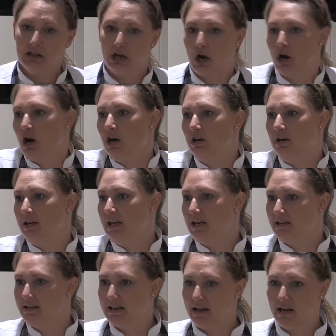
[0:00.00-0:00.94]
They're called
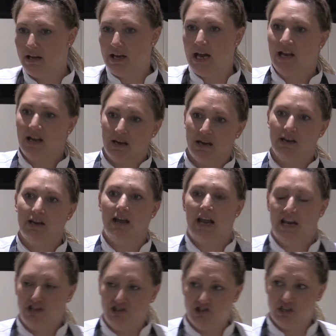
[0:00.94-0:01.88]
anti-caking
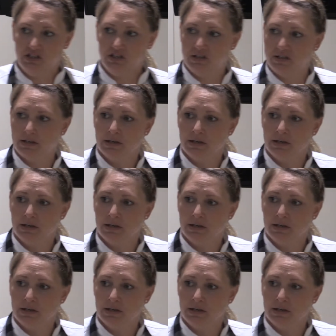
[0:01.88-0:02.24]
agents.